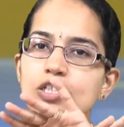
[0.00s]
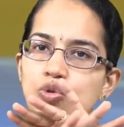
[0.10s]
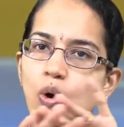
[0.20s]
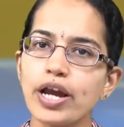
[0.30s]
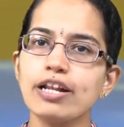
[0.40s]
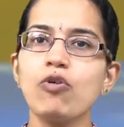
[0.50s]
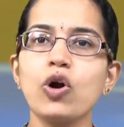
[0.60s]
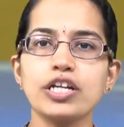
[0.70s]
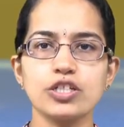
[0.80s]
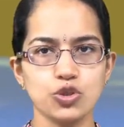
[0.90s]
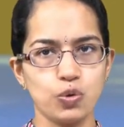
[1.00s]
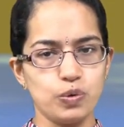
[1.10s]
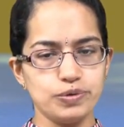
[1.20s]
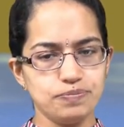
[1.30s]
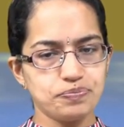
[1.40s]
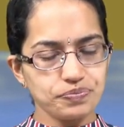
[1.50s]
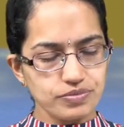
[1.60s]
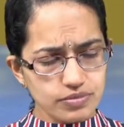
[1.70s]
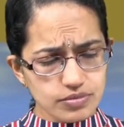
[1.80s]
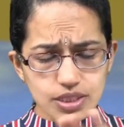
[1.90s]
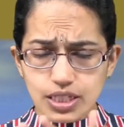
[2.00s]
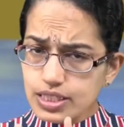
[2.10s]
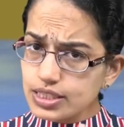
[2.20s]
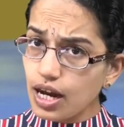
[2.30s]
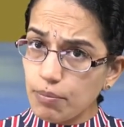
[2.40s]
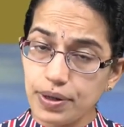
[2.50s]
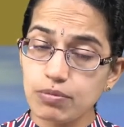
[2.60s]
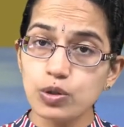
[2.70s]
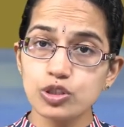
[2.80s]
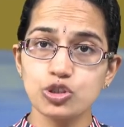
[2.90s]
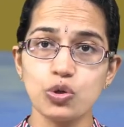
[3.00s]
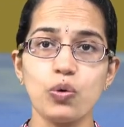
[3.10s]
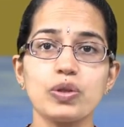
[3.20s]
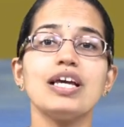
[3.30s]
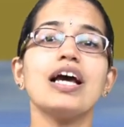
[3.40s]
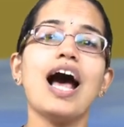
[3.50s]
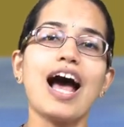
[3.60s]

The soil water zone is the uppermost zone,